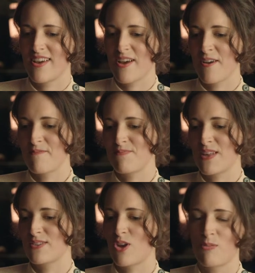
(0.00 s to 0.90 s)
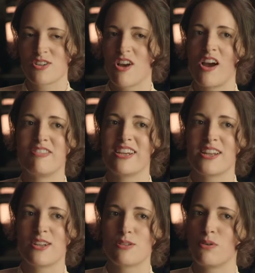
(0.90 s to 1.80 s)
there's so much irony
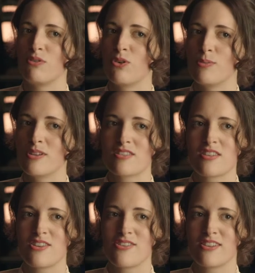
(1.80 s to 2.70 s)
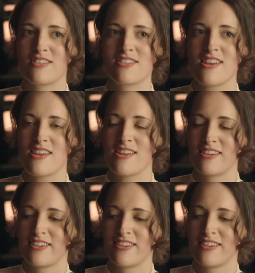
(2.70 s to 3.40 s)
in his performance that you can see,